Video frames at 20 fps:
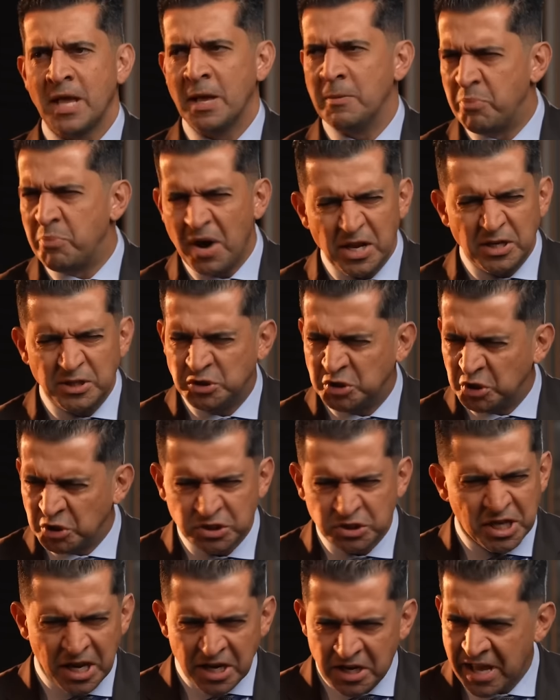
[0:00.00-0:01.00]
And Brady's
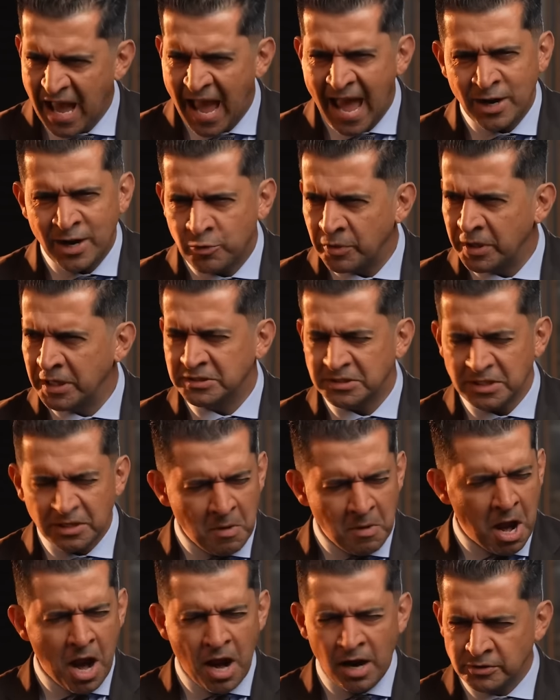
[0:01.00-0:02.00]
just getting angry. It's like,
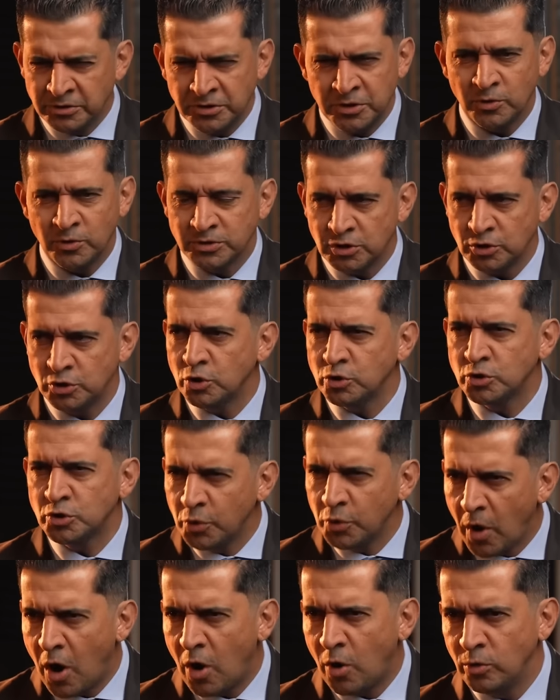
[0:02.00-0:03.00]
man, you know, it's like, you're
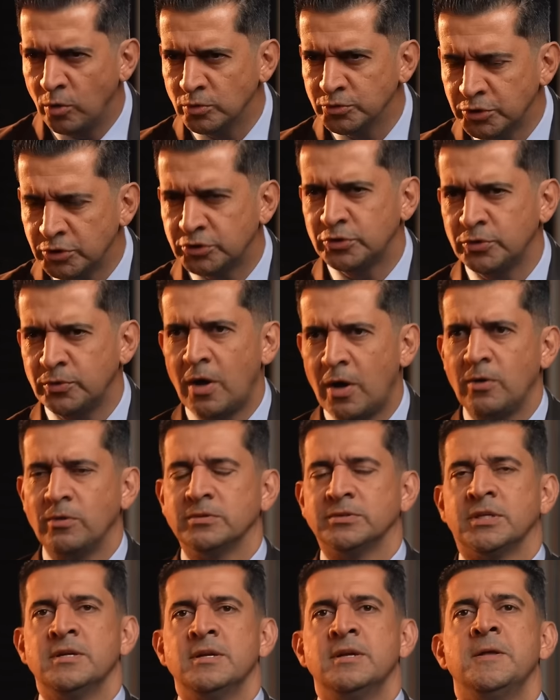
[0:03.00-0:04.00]
too old. You're too
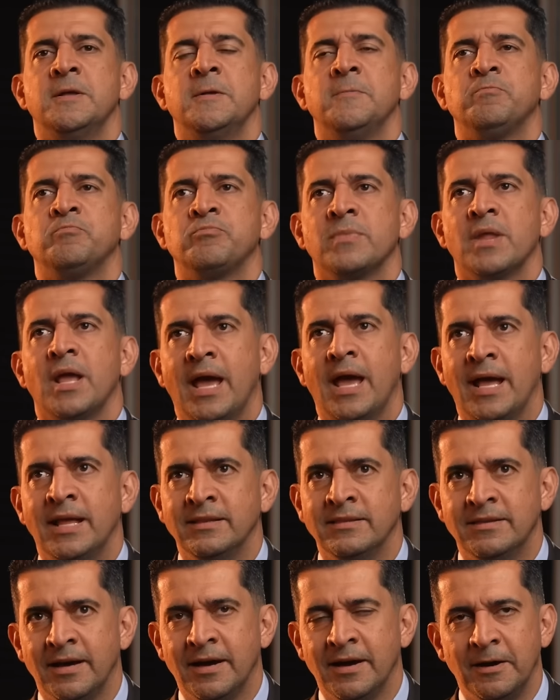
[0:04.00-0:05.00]
old.
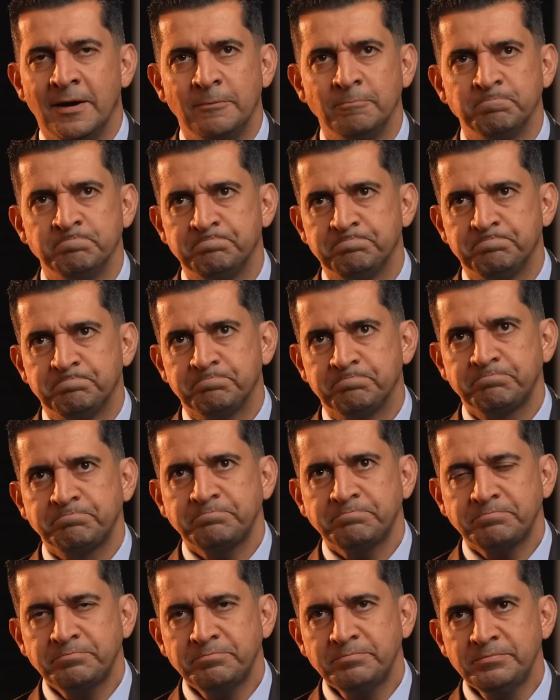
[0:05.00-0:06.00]
And, um,
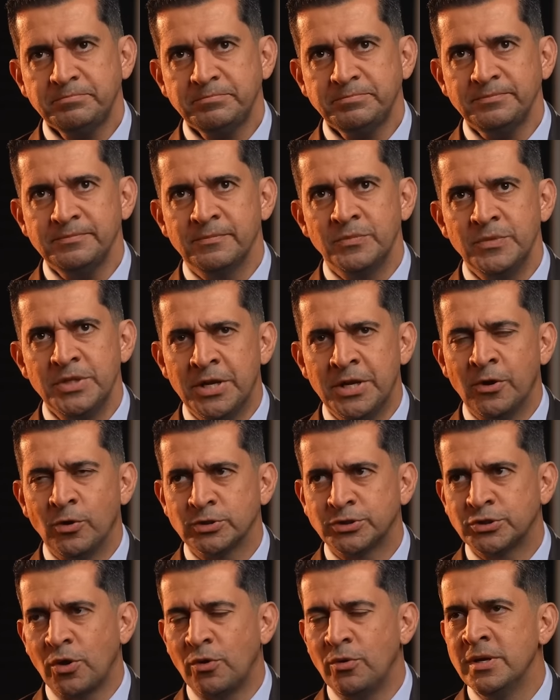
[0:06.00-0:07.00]
you know,
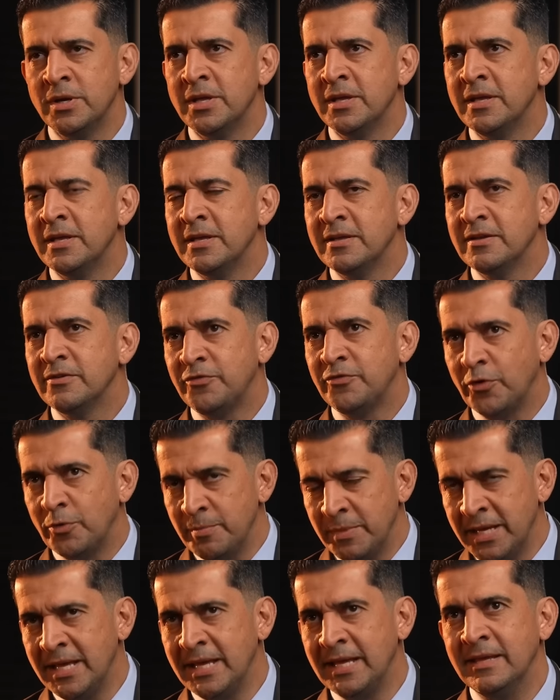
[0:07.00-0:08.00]
so for
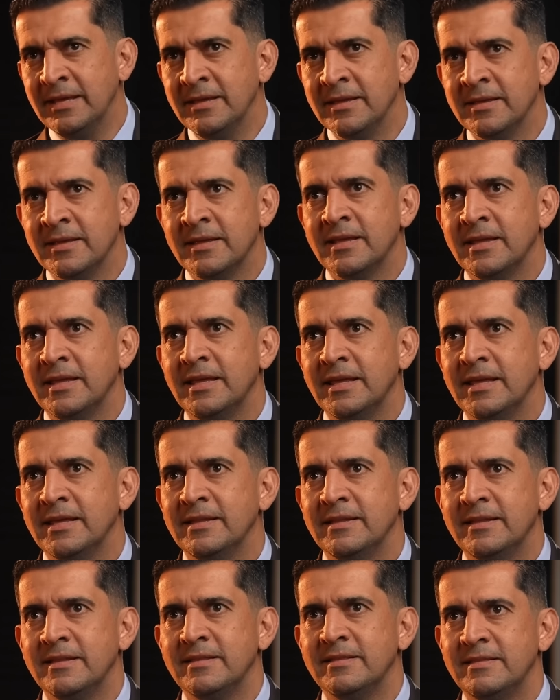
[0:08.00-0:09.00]
me,
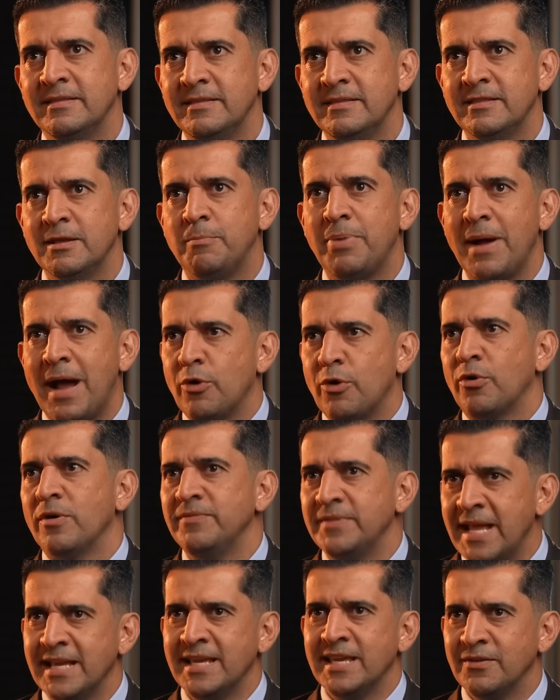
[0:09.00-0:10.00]
the power
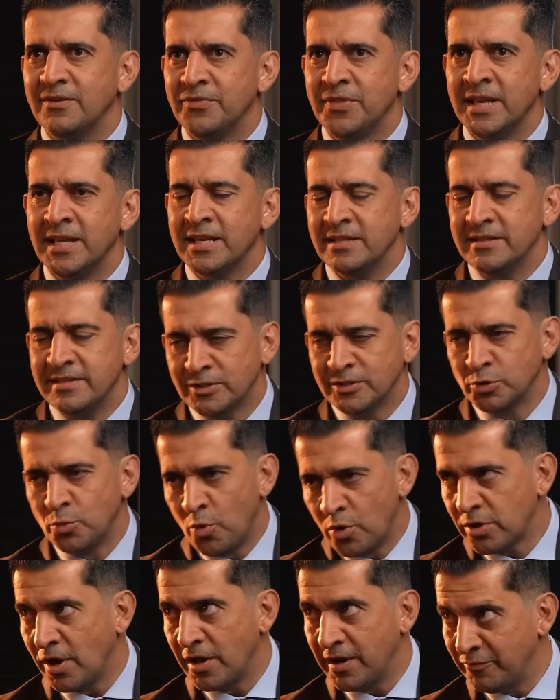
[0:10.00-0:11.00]
of negative thinking doesn't
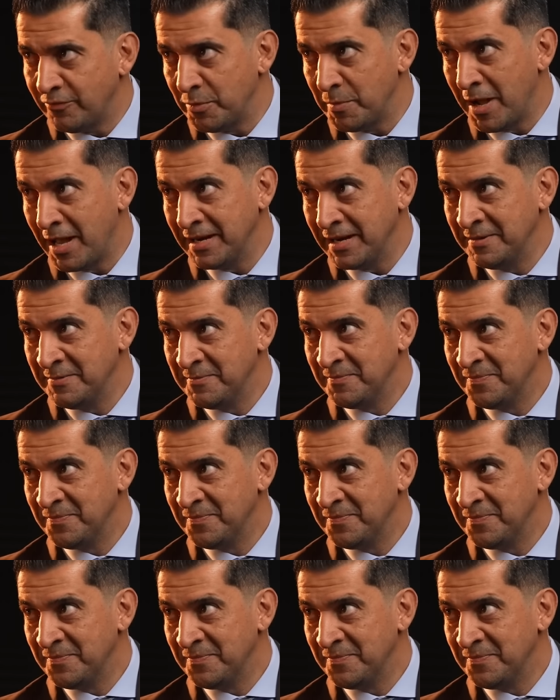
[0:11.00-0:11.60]
work on everybody.